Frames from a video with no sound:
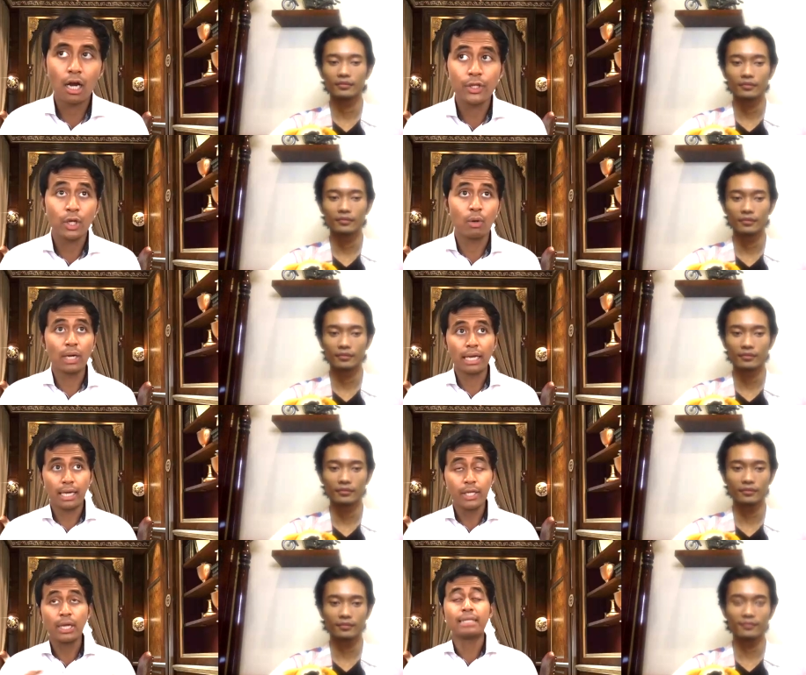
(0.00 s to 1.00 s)
Speaker 1: you know,
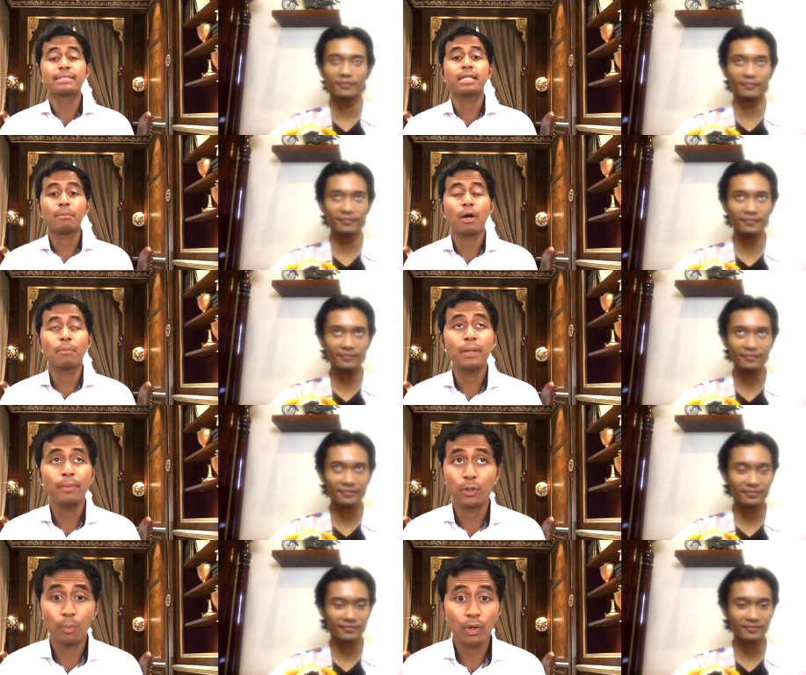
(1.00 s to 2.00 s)
you know, instill among
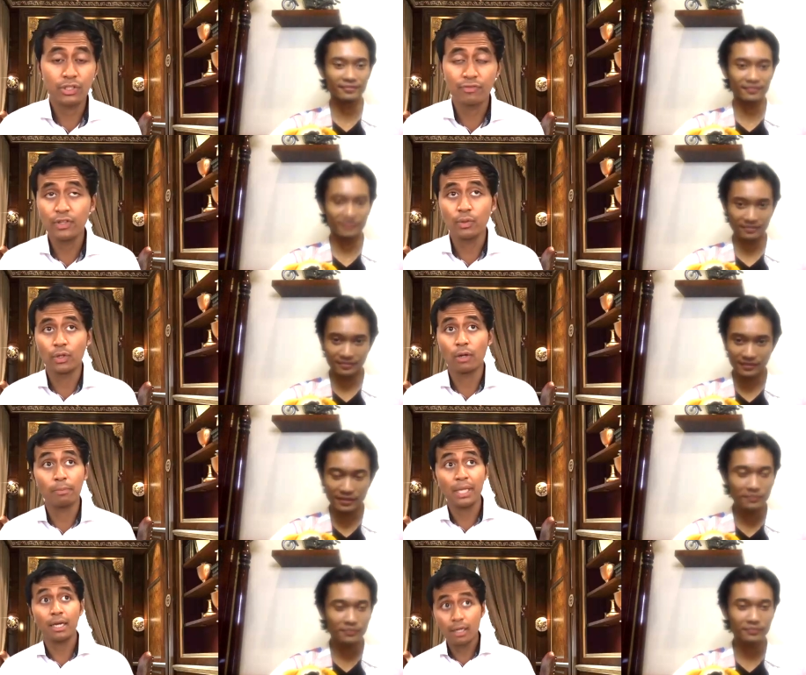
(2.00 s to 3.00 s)
people your point of view, you know,
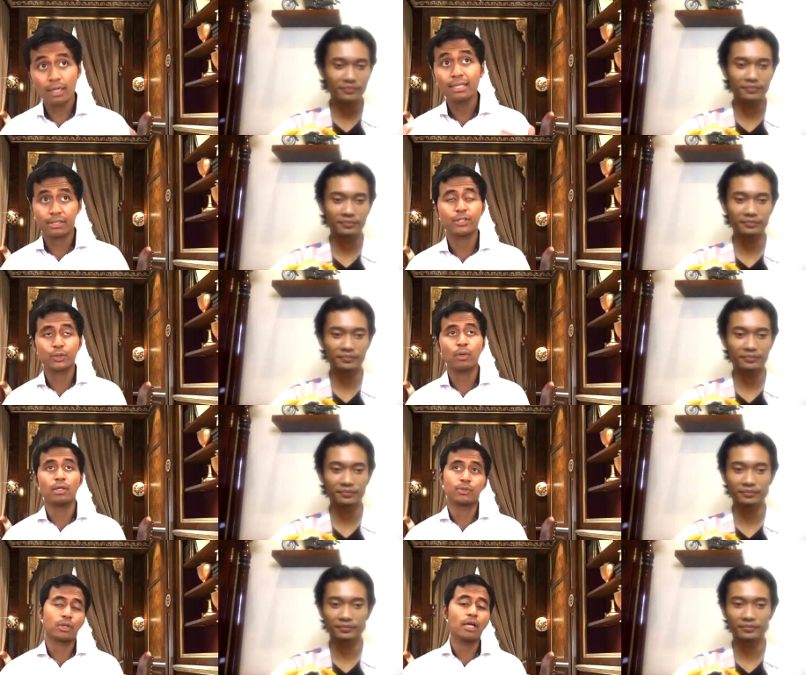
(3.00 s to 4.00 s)
and being a good listener as
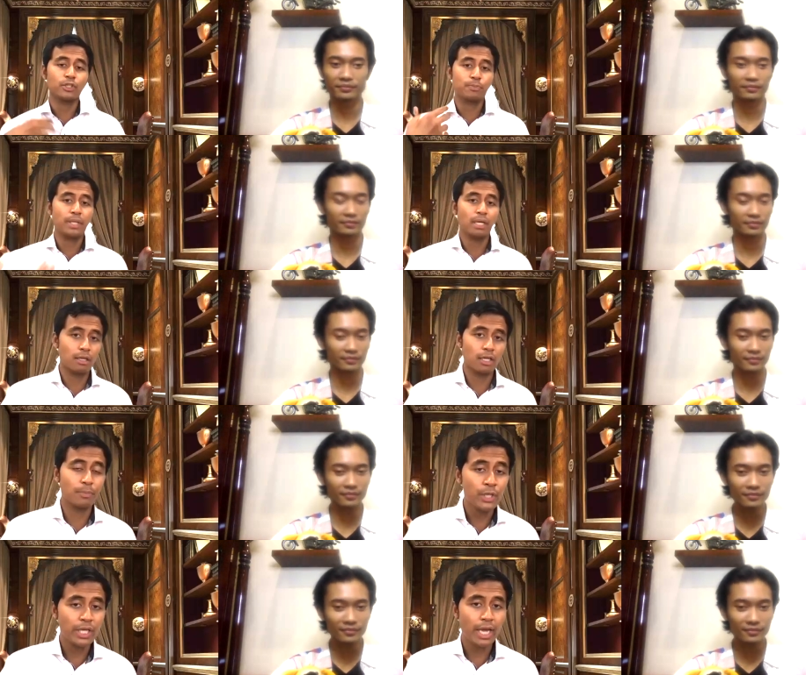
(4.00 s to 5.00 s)
well. So not just being a good
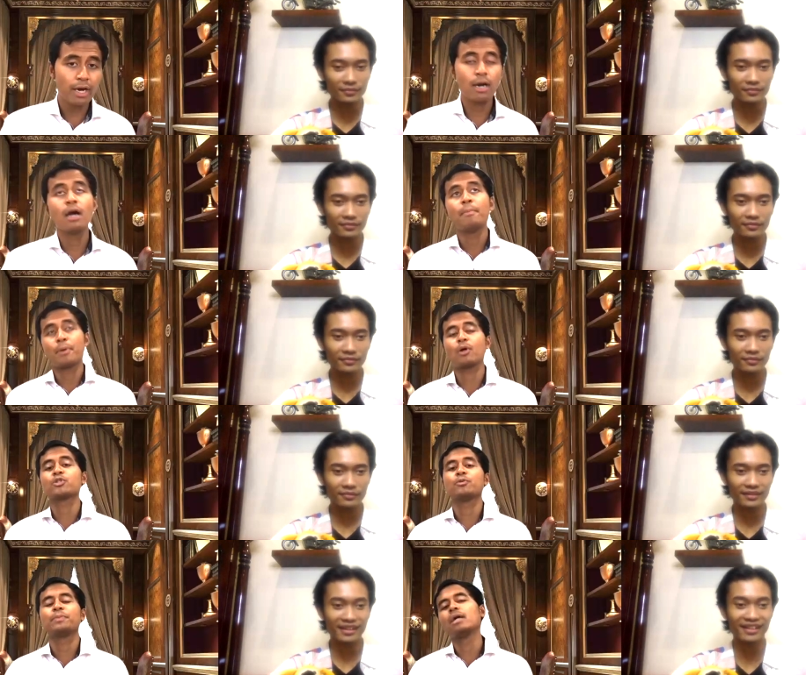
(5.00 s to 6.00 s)
communicator, but
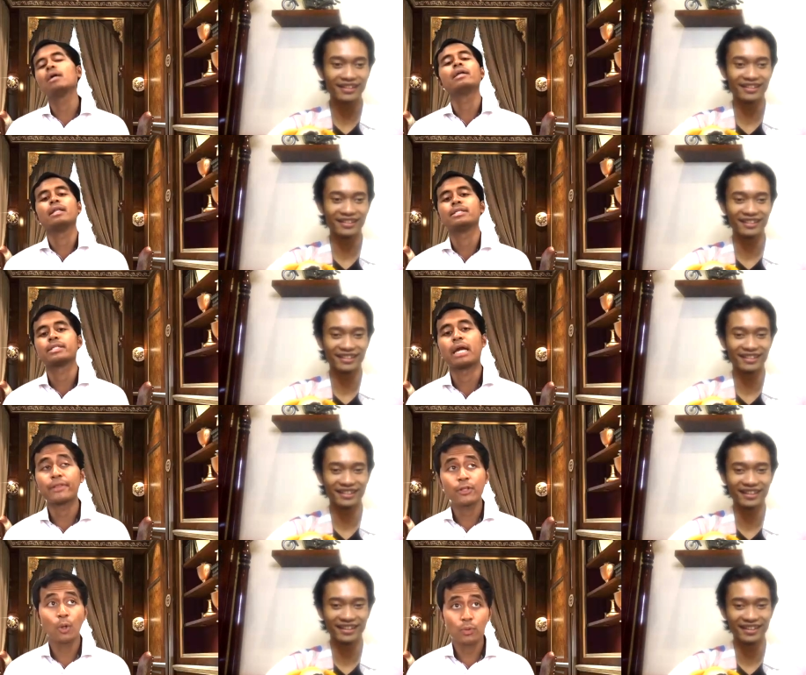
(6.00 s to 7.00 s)
also being a good listener. I
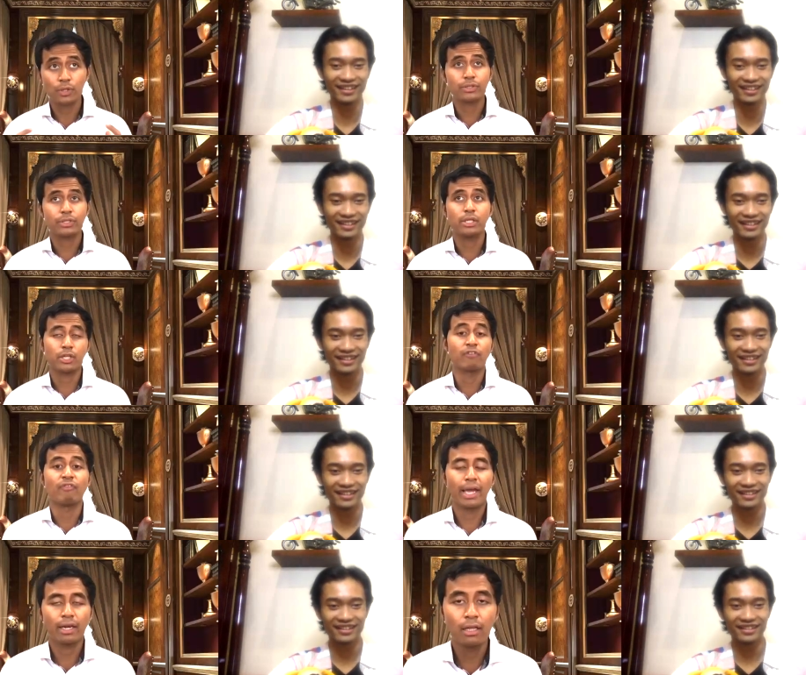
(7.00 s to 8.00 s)
think those are the skills that are
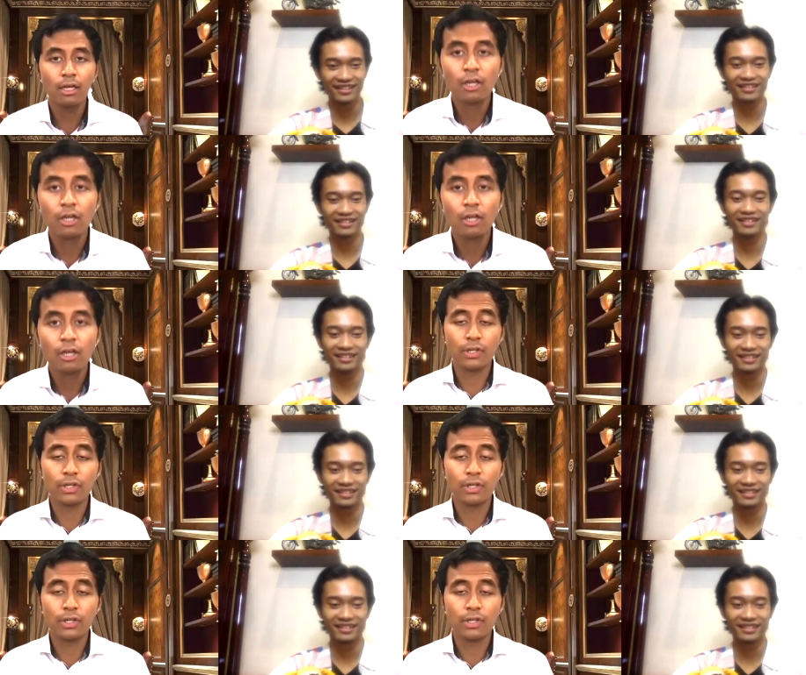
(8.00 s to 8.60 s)
vital for you